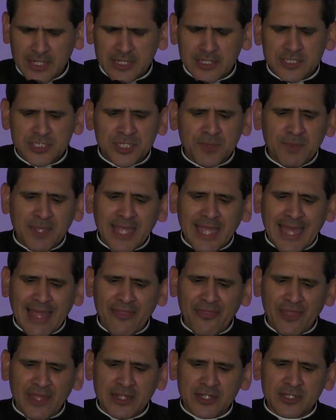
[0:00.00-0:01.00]
She
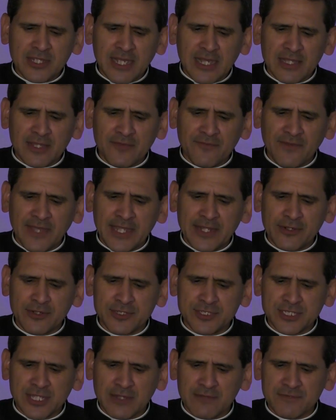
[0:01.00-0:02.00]
began then to elevate
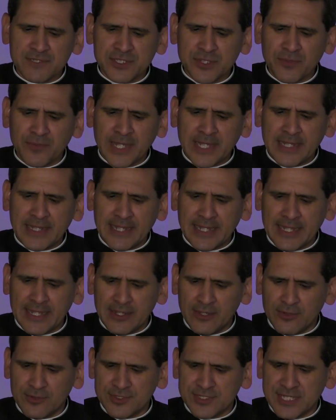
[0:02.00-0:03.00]
herself serenely,
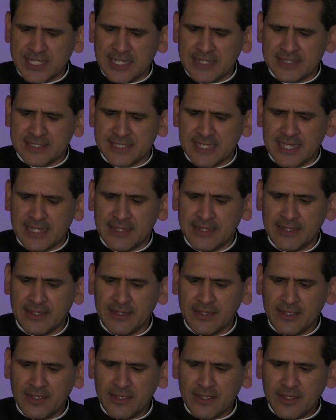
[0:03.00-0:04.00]
Lucia
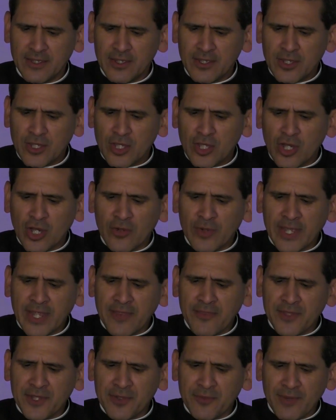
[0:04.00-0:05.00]
said, going
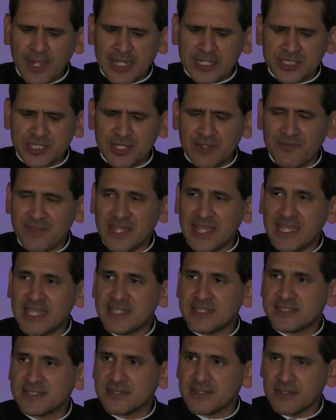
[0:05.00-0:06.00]
in the direction of the
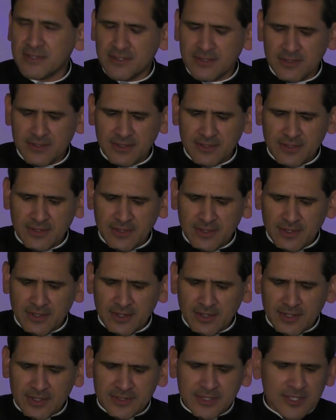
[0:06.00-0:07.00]
east,
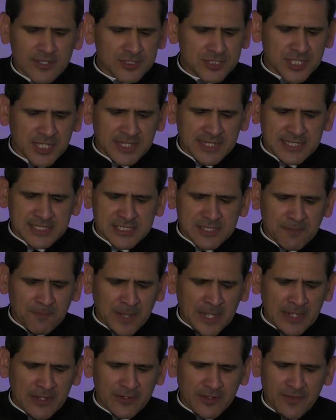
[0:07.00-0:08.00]
until she
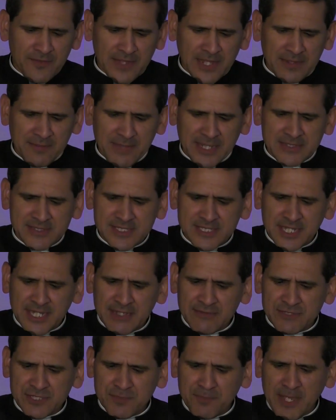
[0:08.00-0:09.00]
disappeared in the
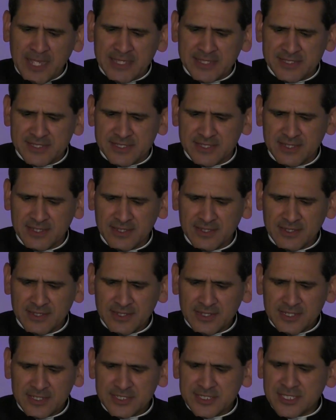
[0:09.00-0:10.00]
immensity of space,
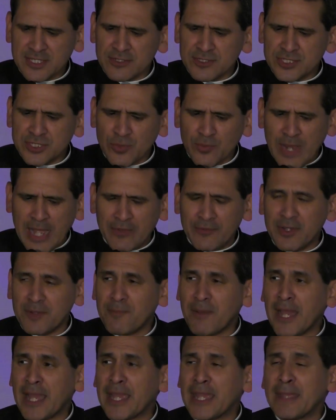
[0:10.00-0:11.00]
still surrounded
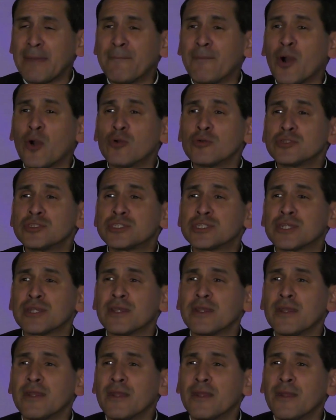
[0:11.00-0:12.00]
by a most
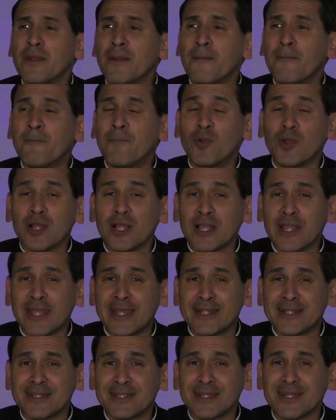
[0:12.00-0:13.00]

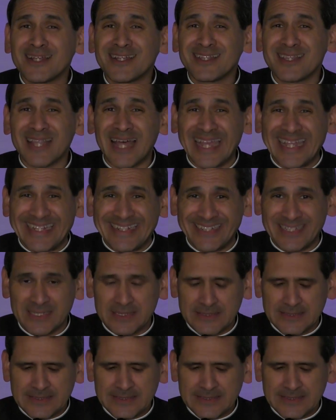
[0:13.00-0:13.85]
brilliant light.